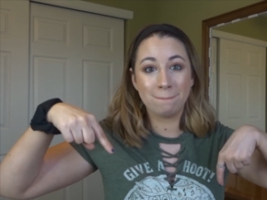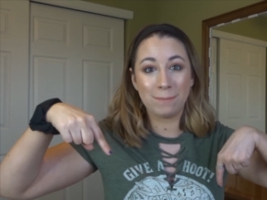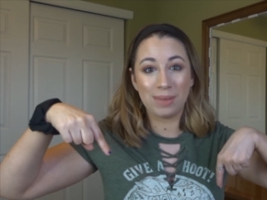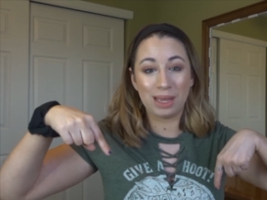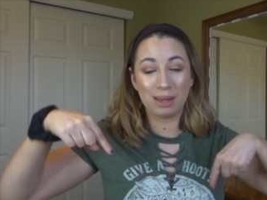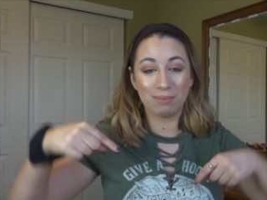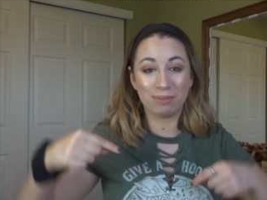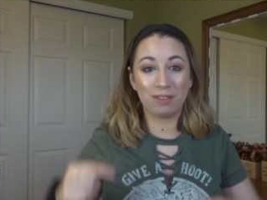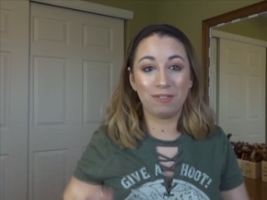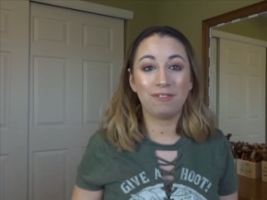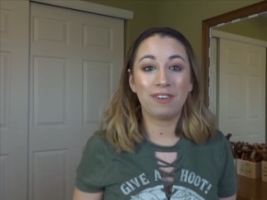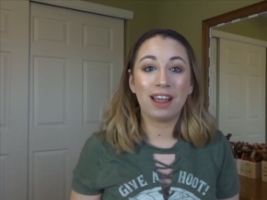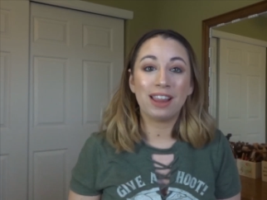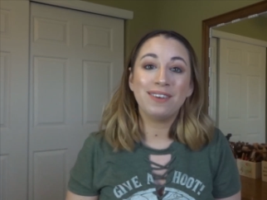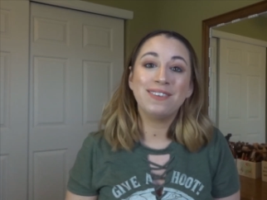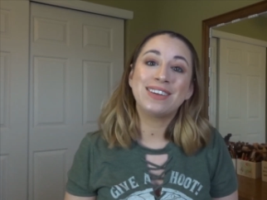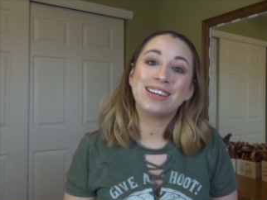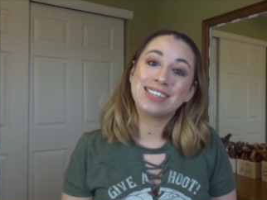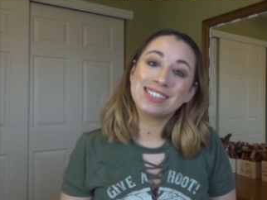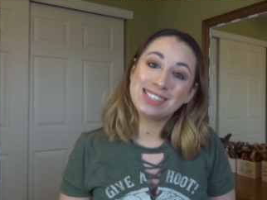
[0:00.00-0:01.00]
Give them a
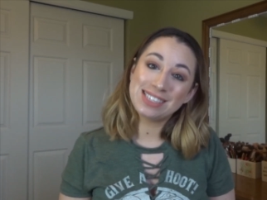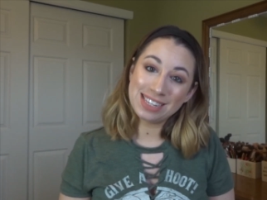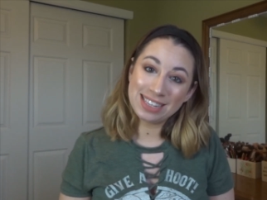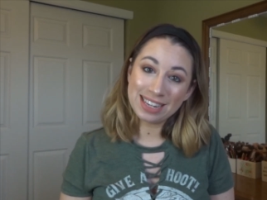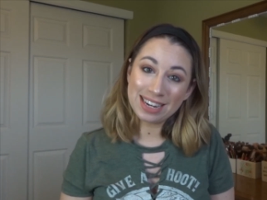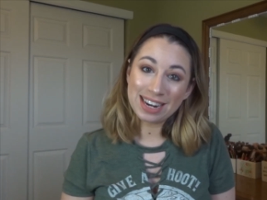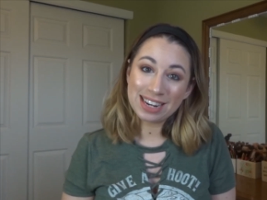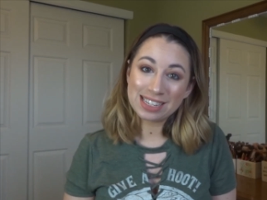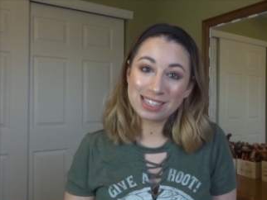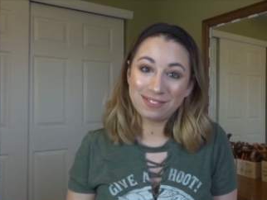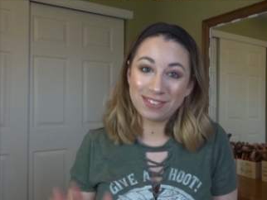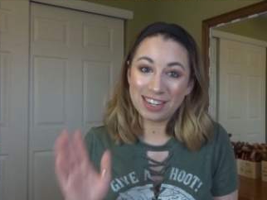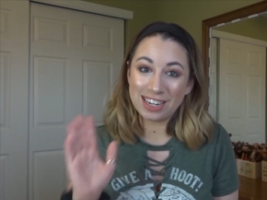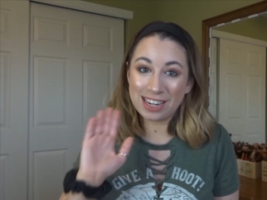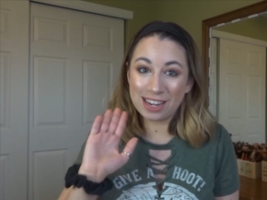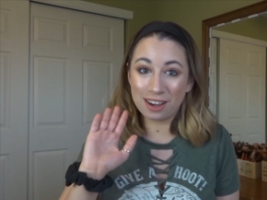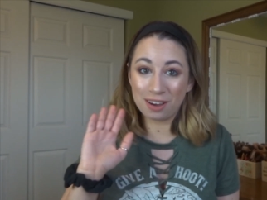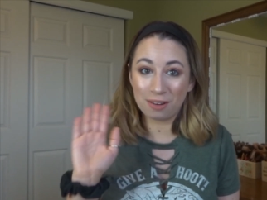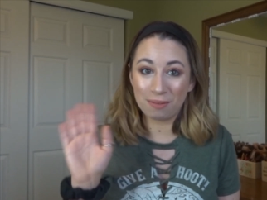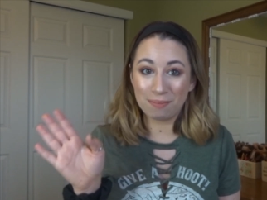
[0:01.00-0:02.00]
follow and I'll see you in the next
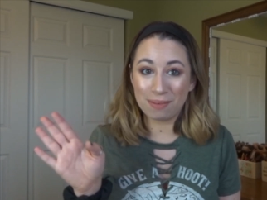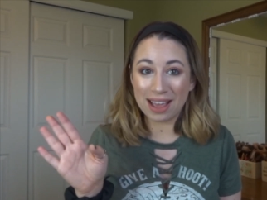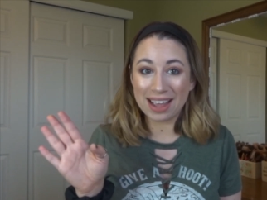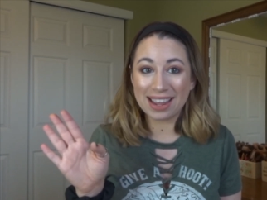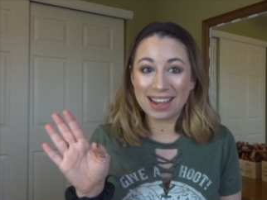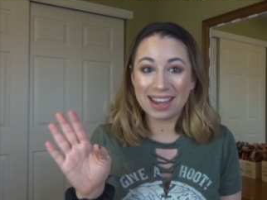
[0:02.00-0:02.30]
video. Bye